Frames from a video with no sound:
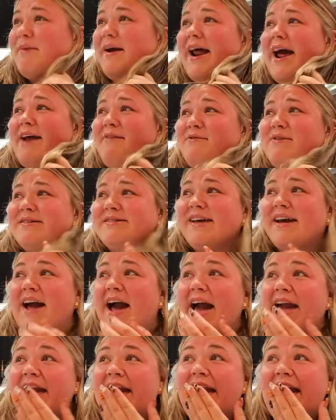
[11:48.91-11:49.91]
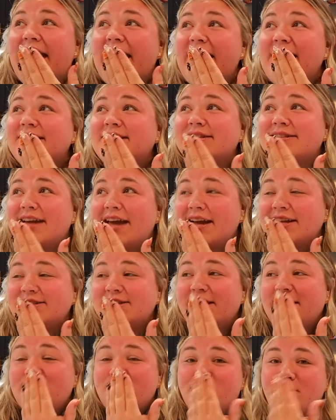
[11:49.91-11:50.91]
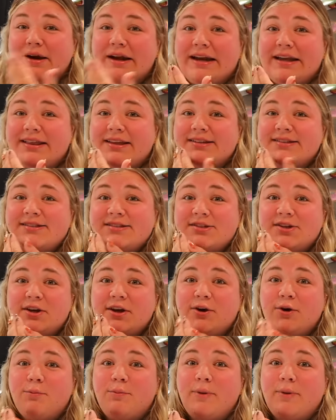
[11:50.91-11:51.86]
But I was like, I hate to take to like break this to you,